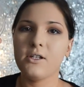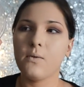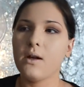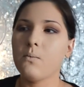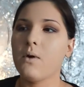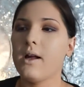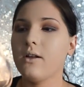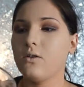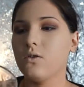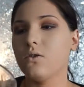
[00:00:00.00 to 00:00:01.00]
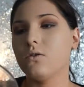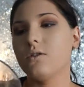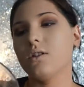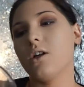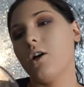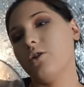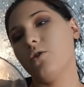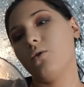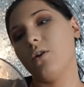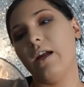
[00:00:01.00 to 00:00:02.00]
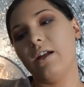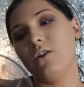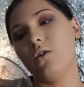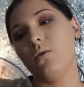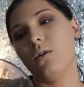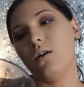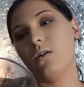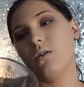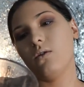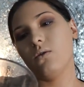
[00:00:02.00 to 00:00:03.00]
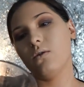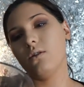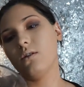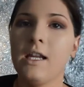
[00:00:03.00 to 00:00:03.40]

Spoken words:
Wet n Wild's Contouring Duo.